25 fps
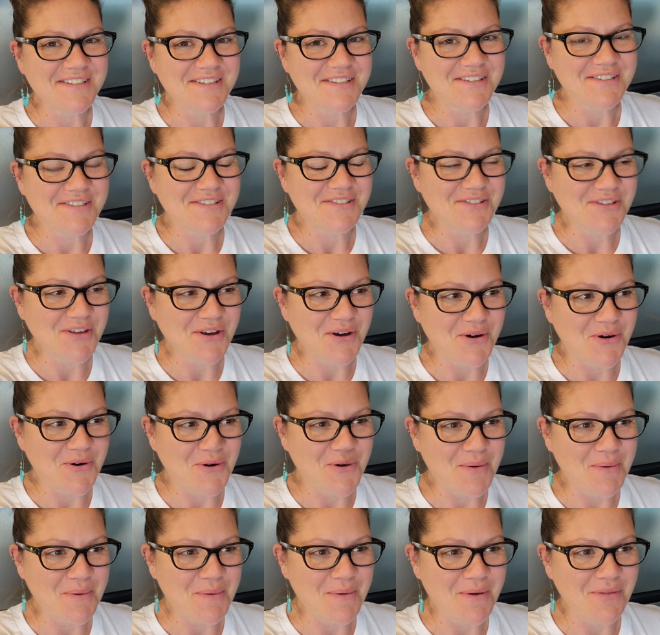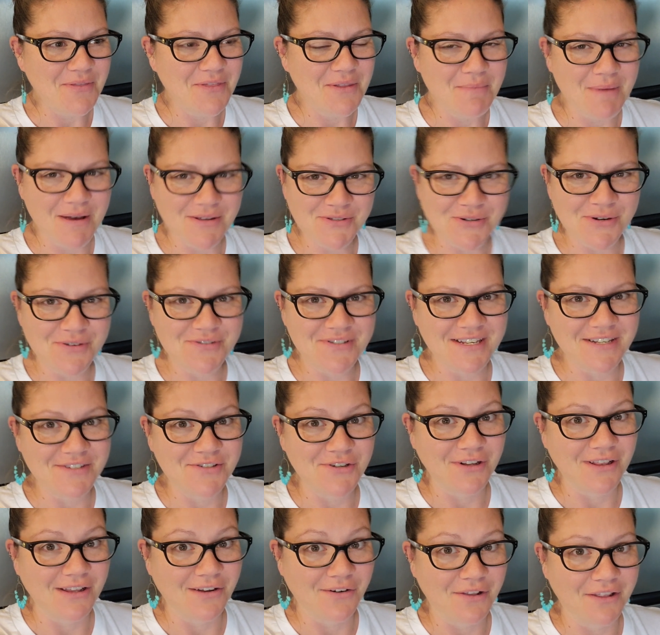So the mustard seeds
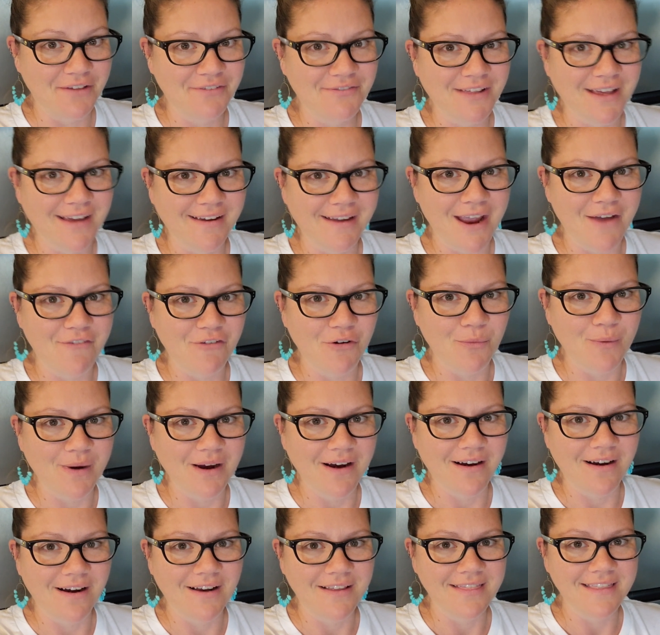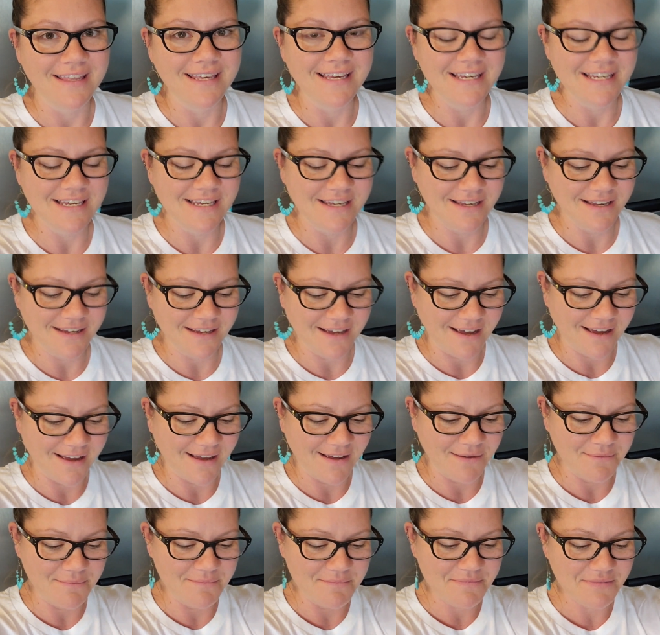are literally flying everywhere. The
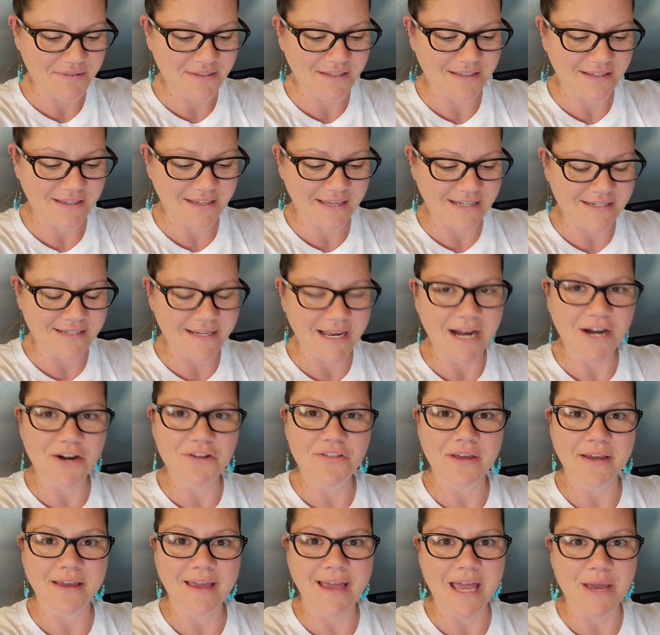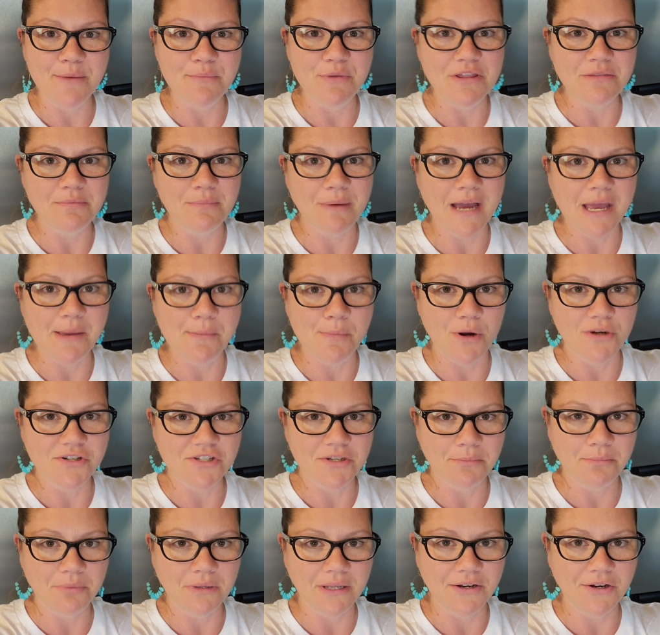container that came with my
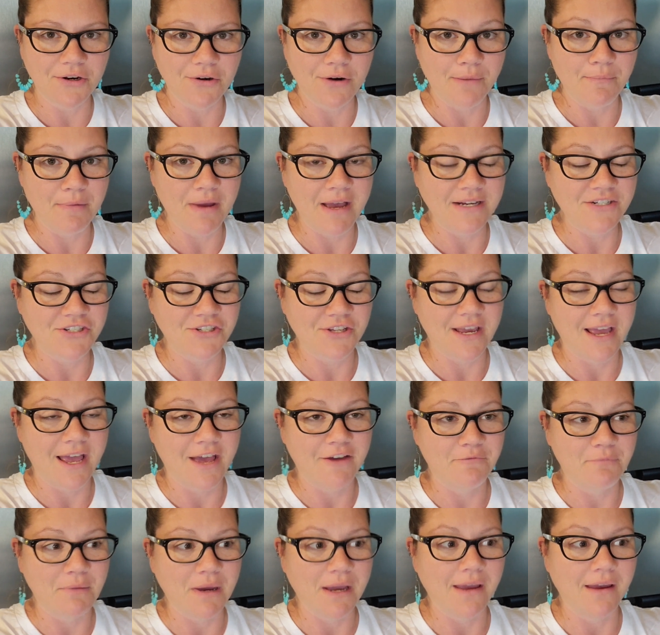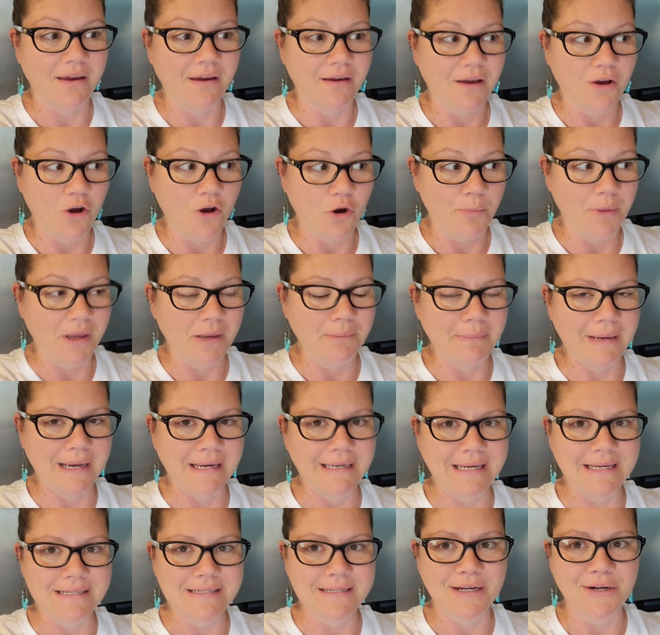immersion blender, I actually have my homemade
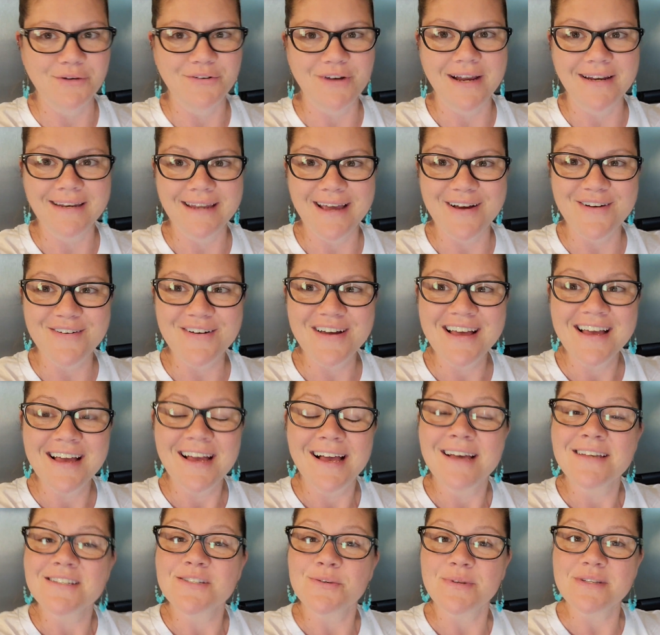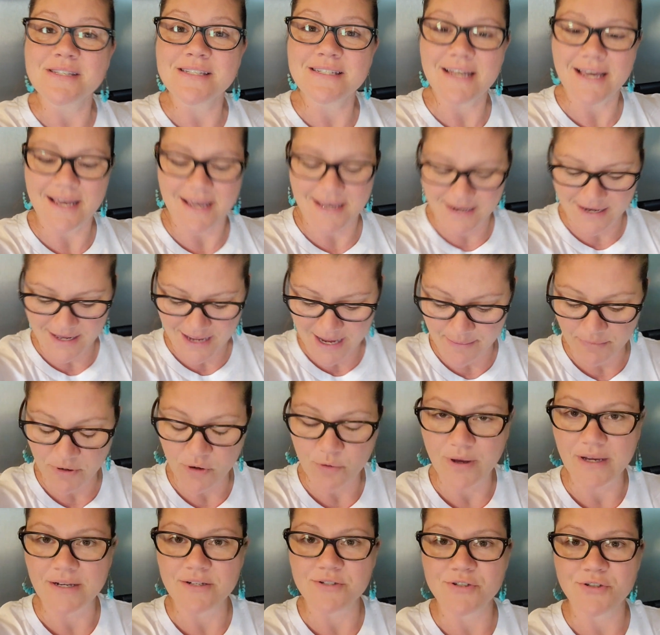mayonnaise in it right now. So instead, I'm
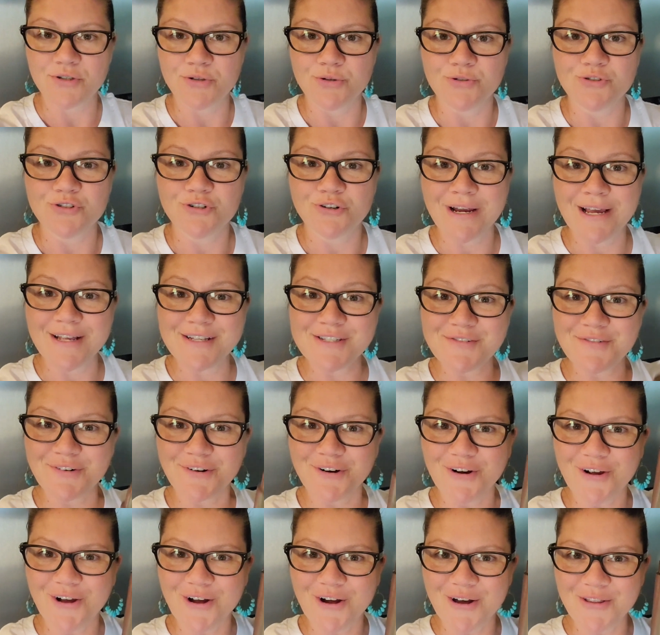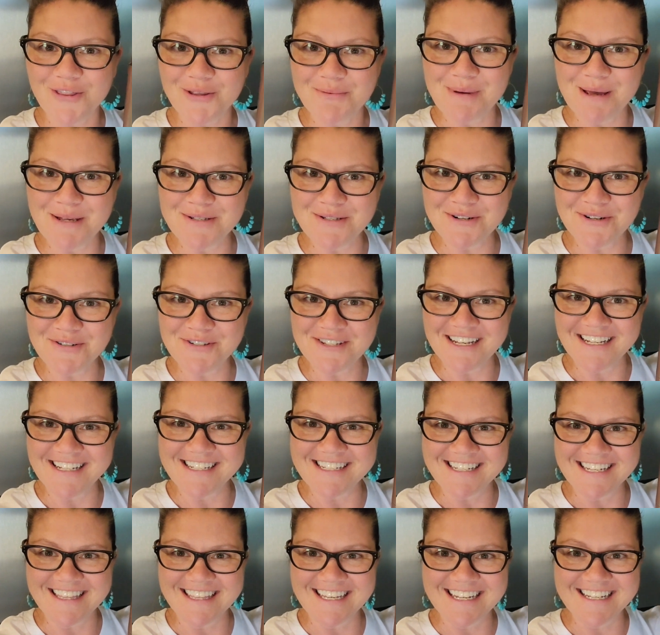going to transfer all the mustard
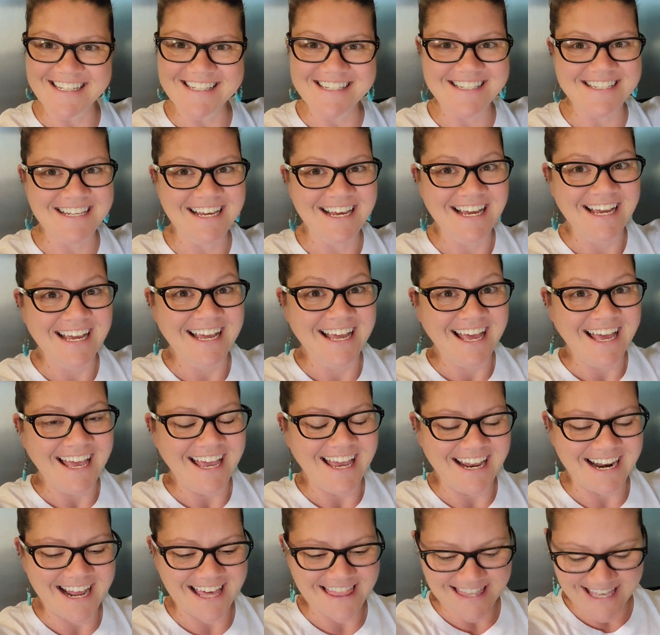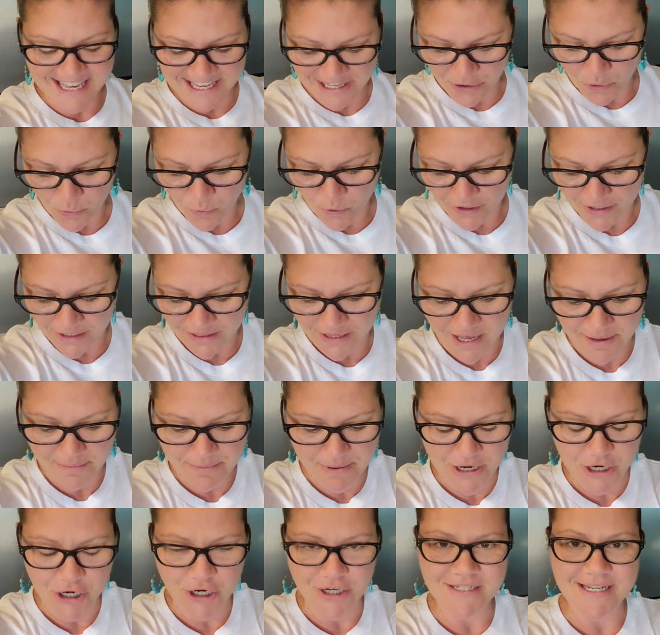seeds to this, and I think it'll work a lot
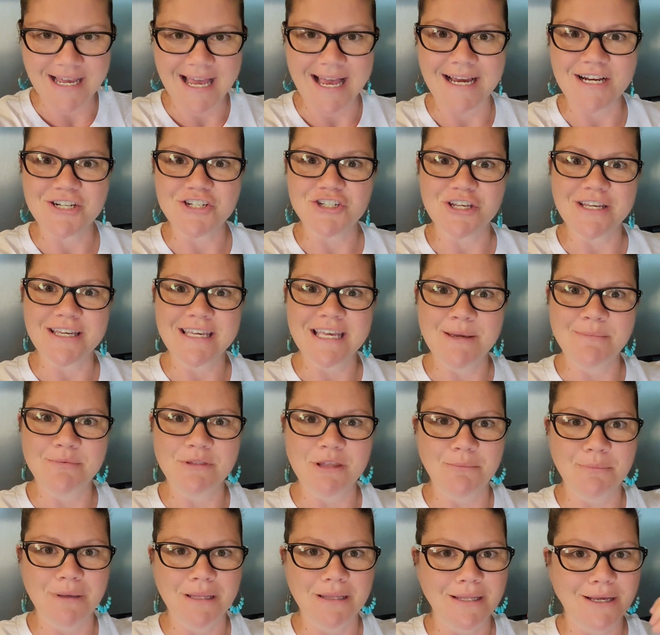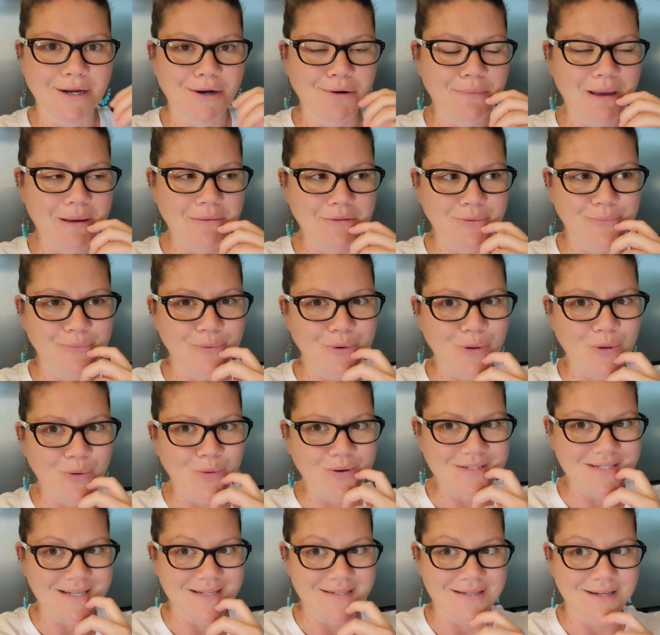better to actually keep them in there. Maybe the bowl
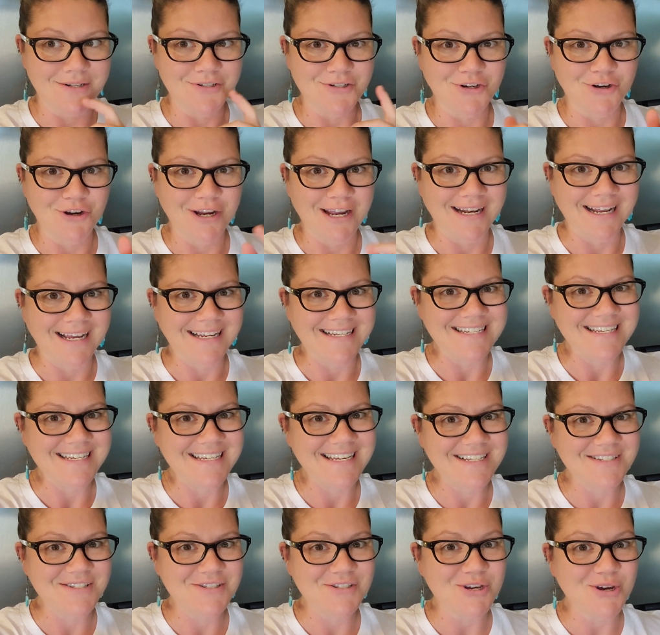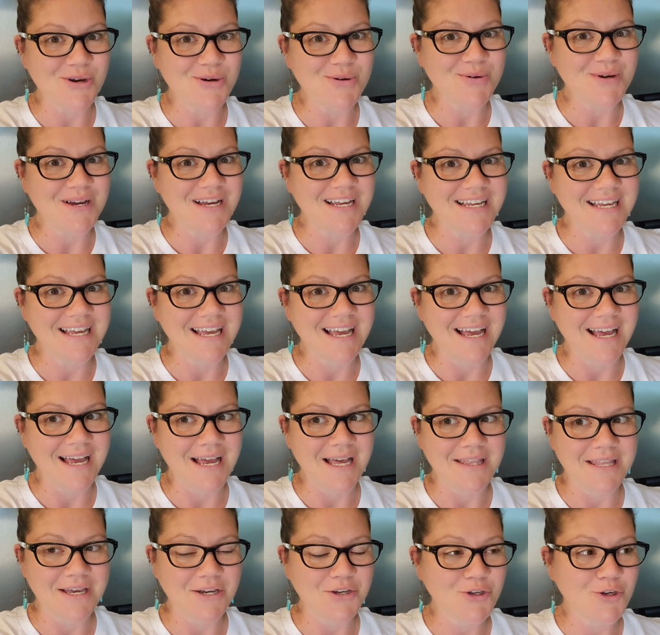wasn't such a great idea, so
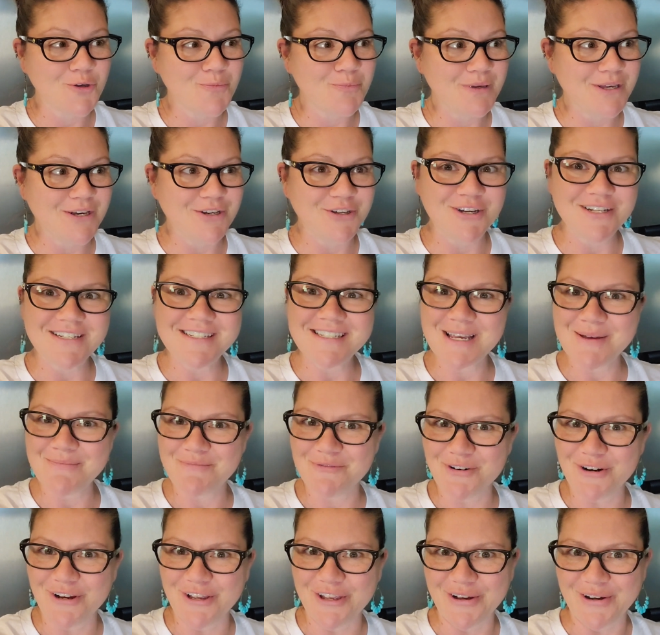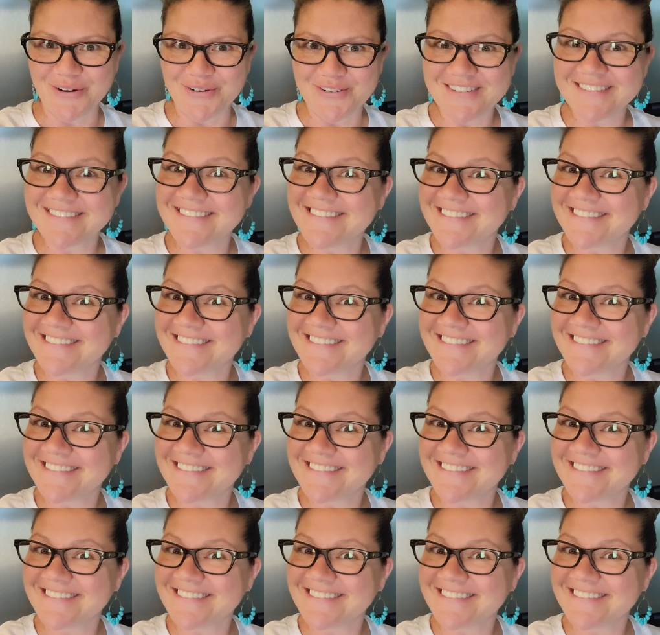that could be a good tip for you.